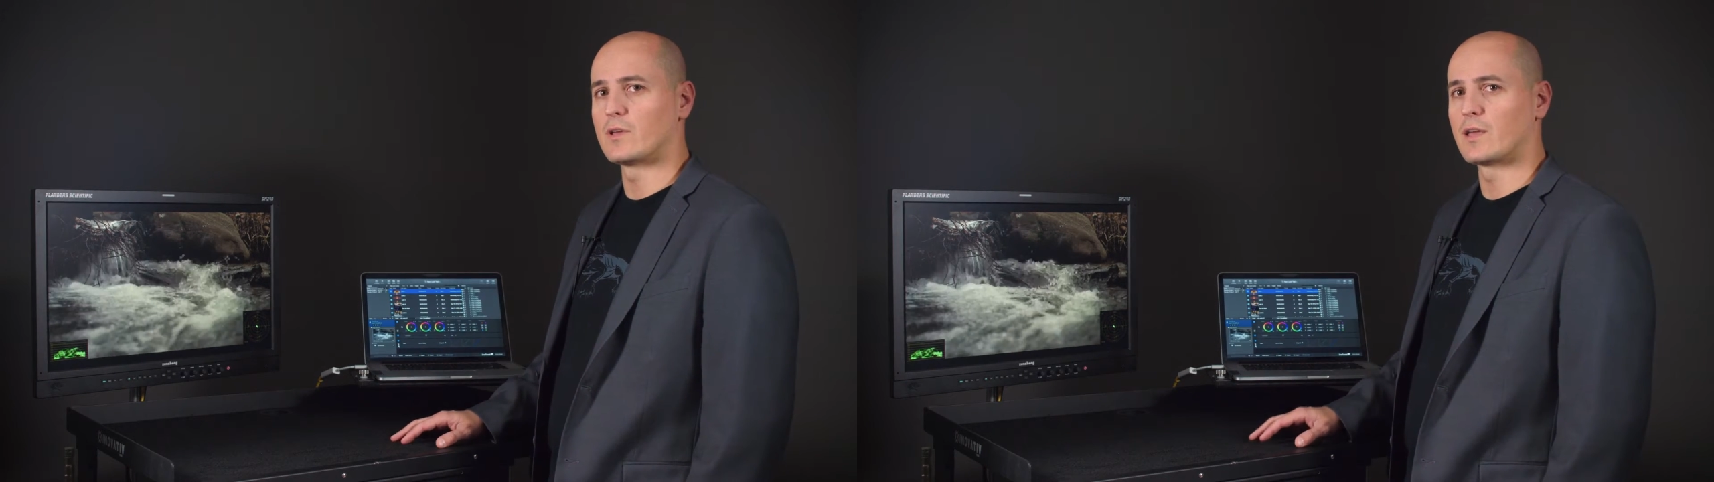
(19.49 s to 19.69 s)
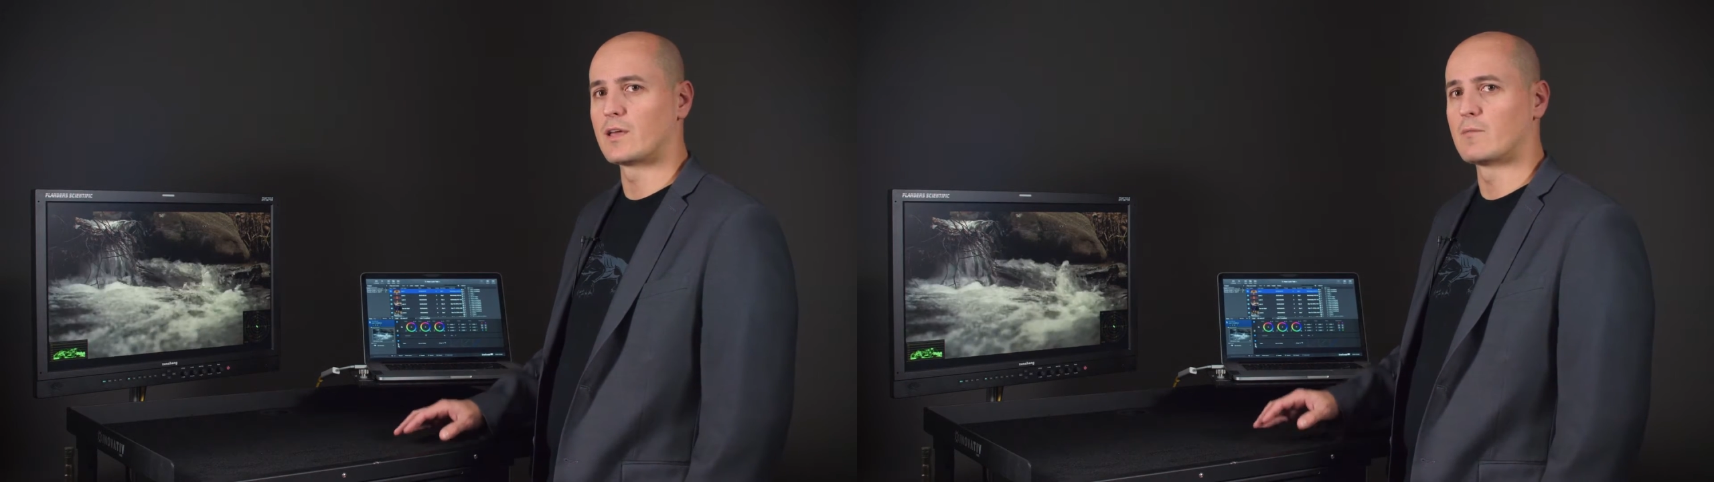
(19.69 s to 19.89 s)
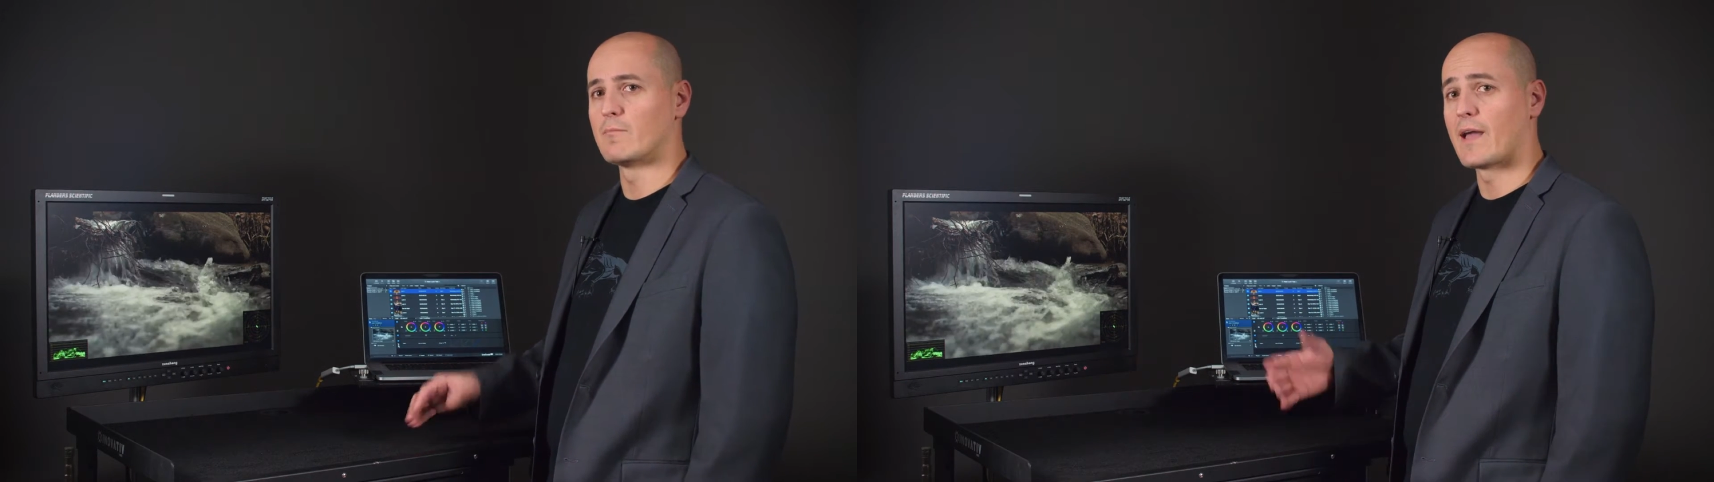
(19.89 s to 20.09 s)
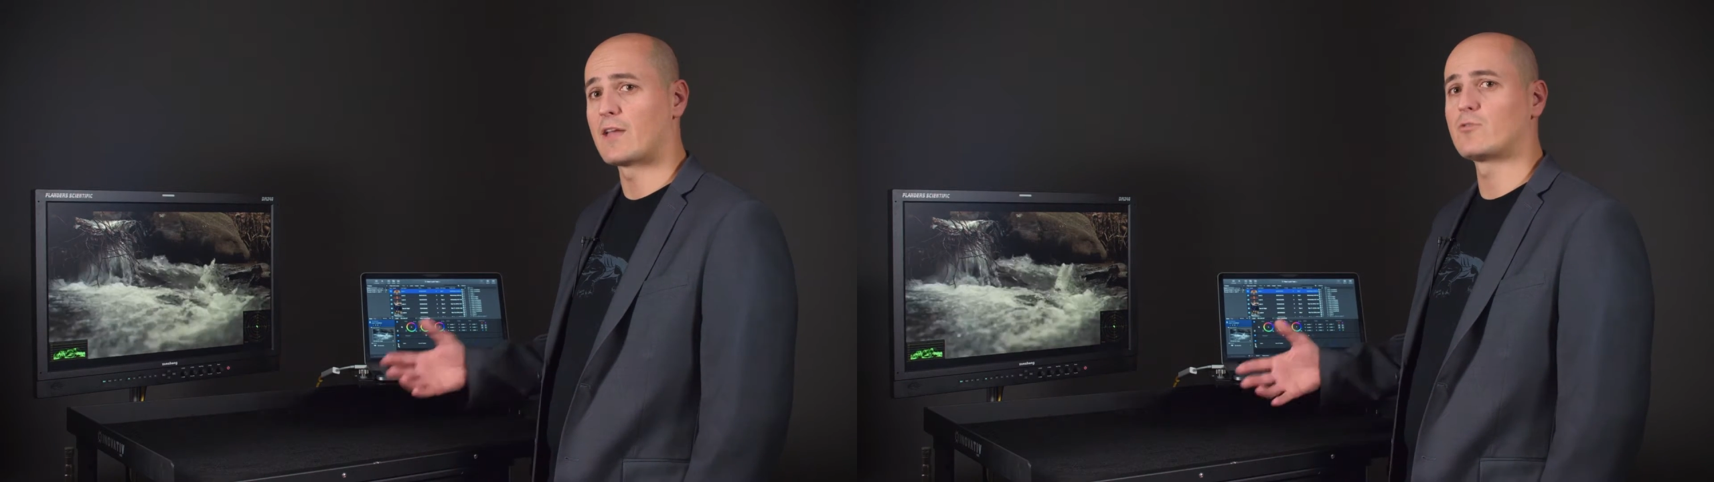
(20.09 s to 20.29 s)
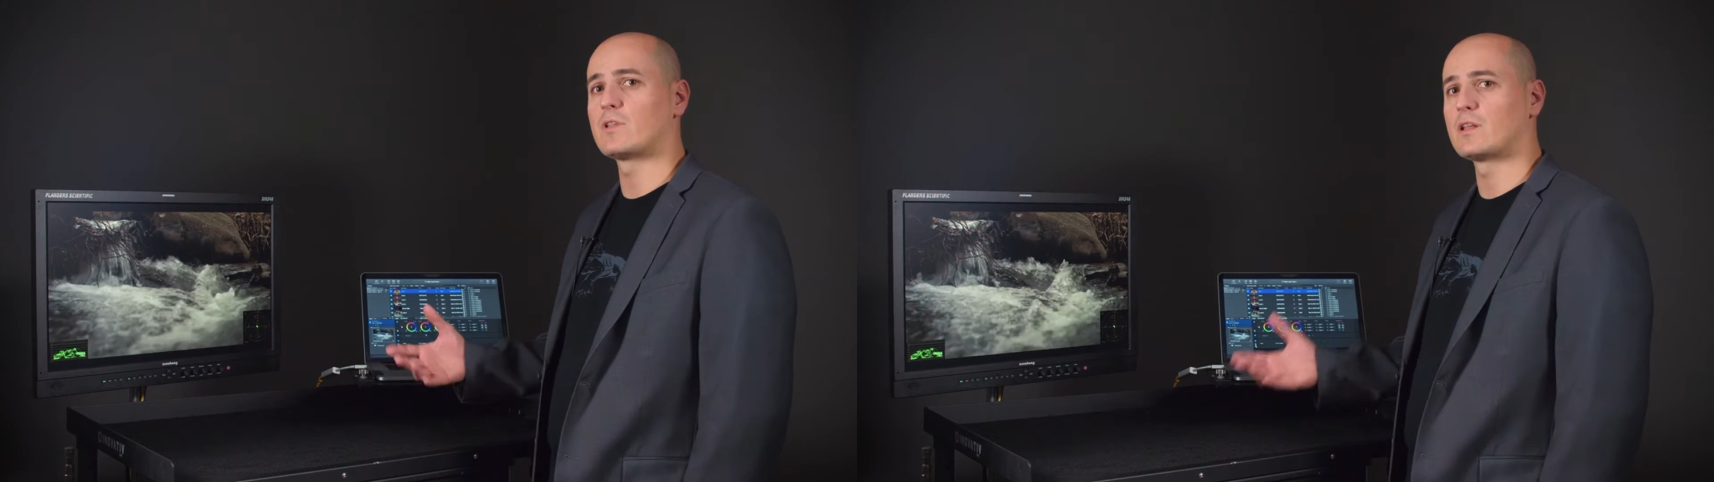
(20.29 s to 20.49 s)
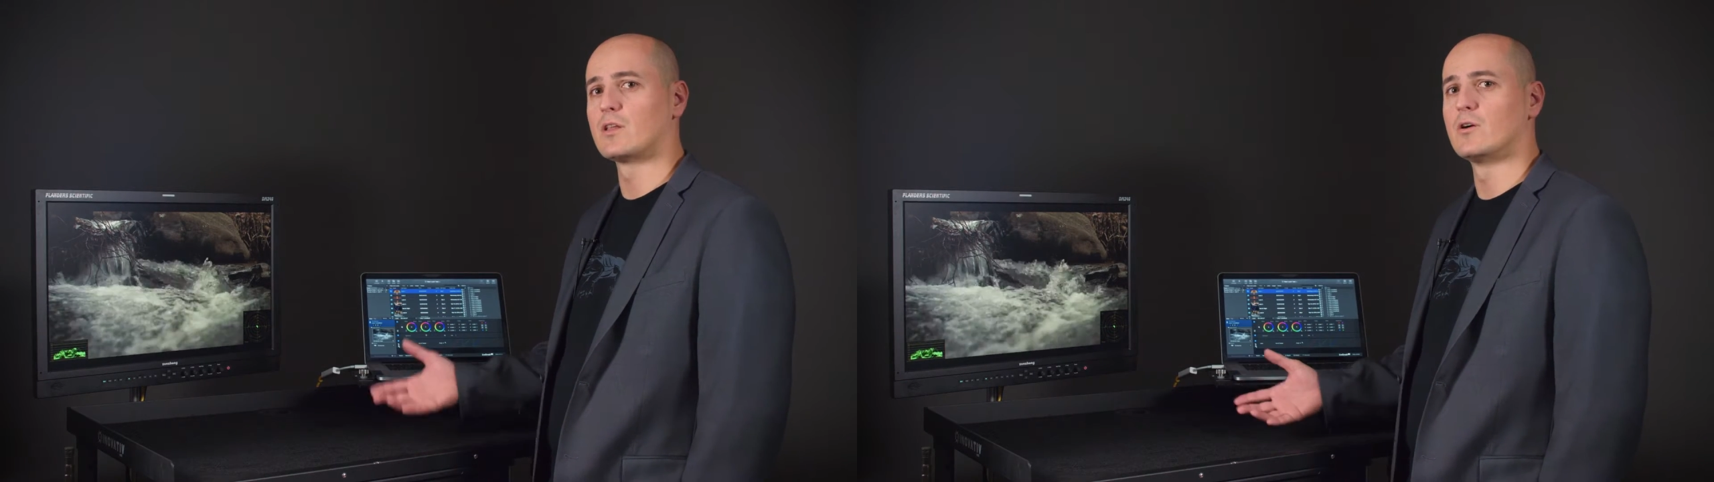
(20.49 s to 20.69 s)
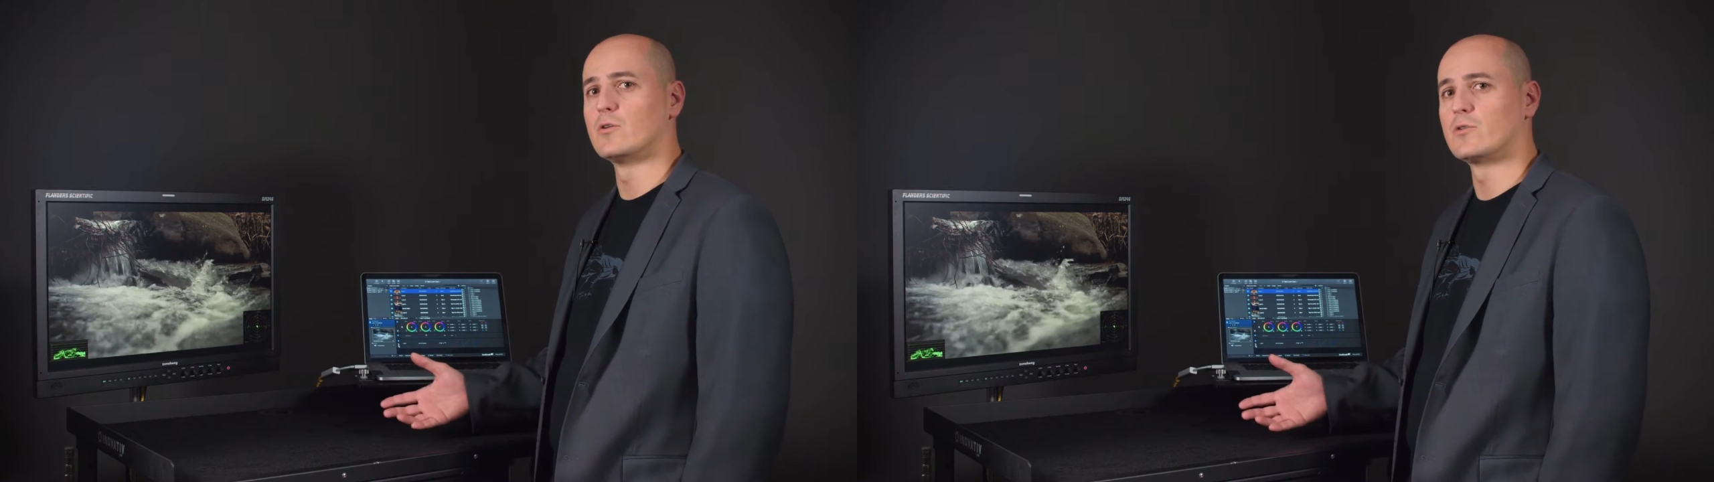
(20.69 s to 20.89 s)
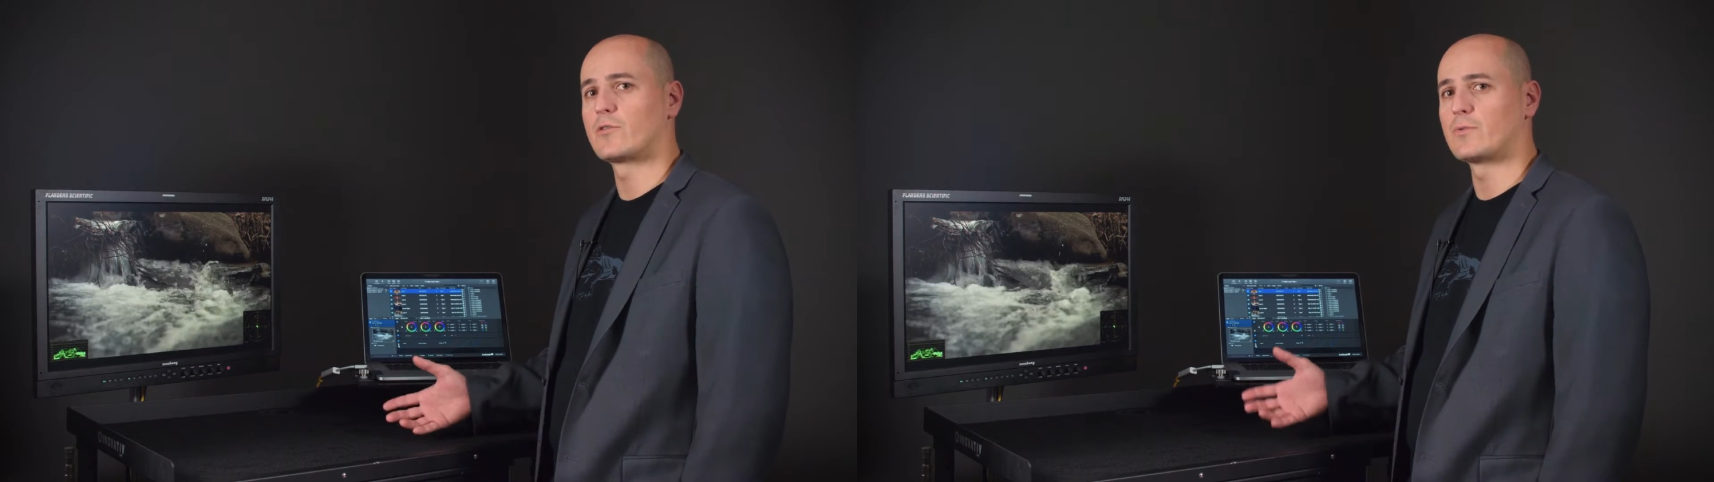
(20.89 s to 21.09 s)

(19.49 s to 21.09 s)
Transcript: can manually load